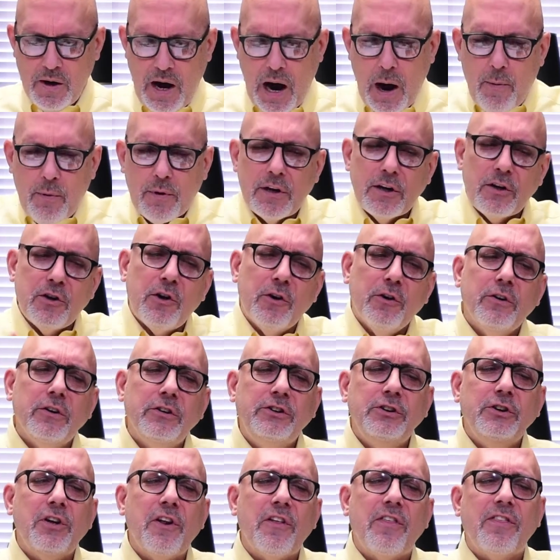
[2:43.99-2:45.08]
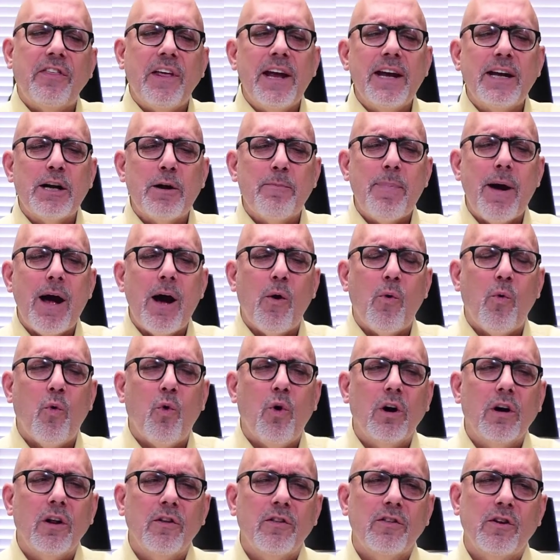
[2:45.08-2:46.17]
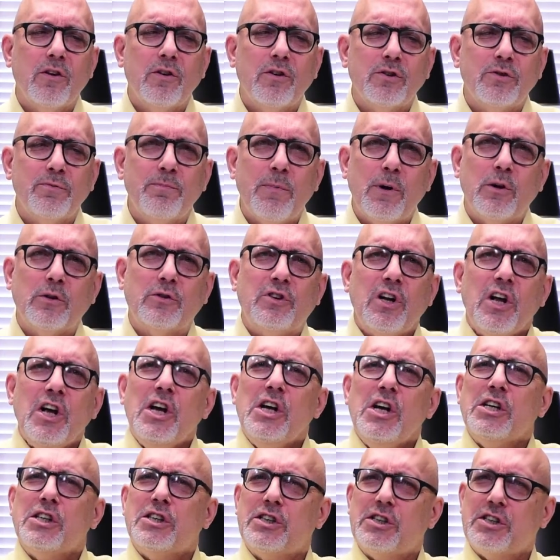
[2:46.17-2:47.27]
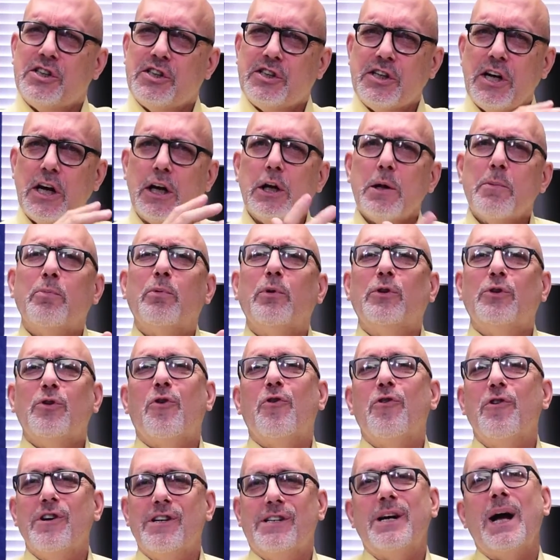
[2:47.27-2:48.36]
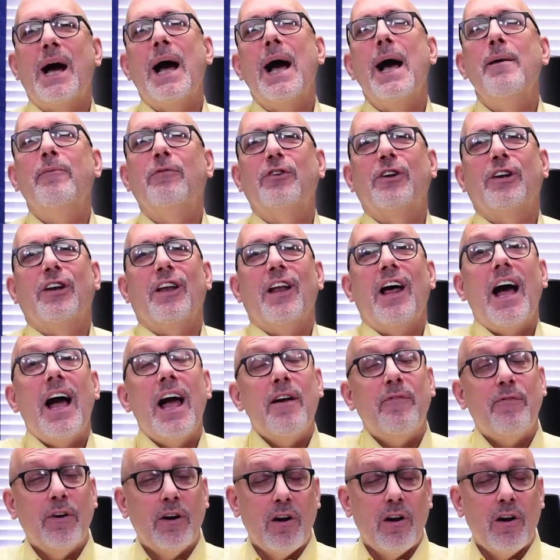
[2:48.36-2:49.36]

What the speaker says: I would encourage you to think about, what are those most celebratory times in life,